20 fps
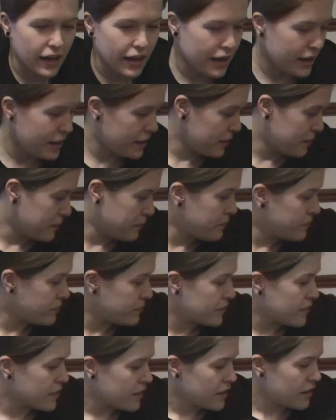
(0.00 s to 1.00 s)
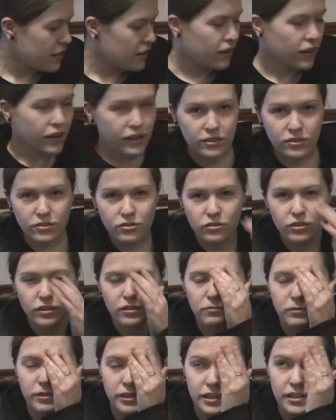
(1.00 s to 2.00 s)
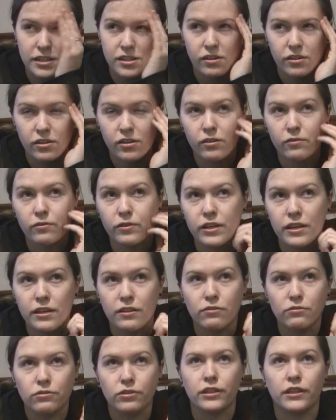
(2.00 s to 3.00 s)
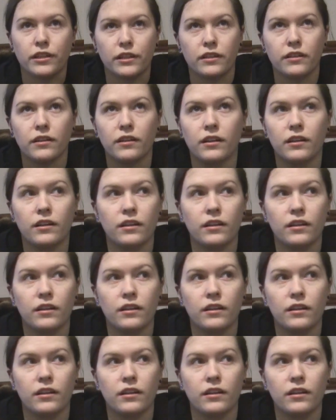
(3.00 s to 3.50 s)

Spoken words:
I saw it when they showed it off at E3.